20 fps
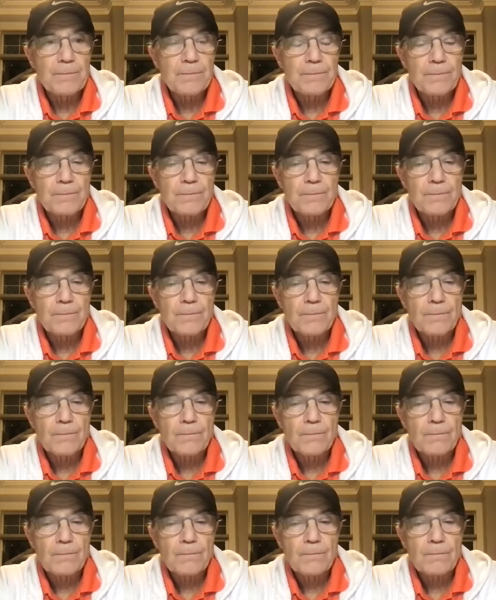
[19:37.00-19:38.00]

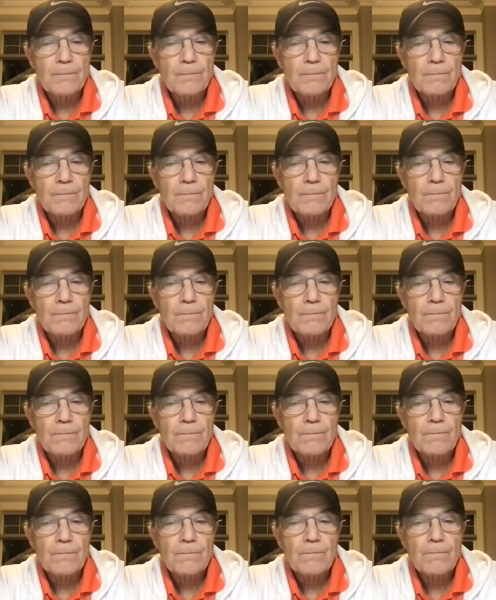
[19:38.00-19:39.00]

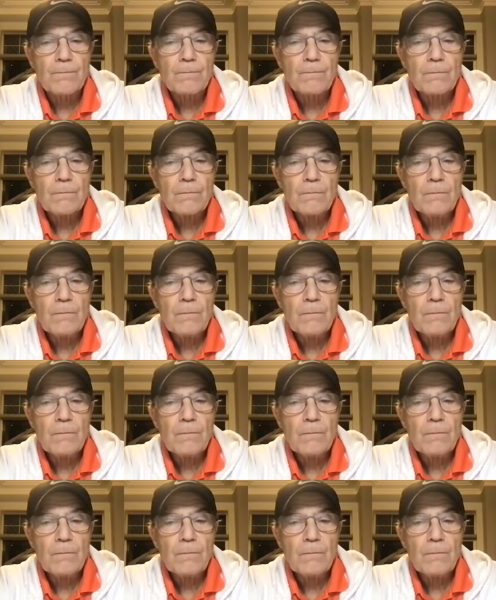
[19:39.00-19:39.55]
(silence)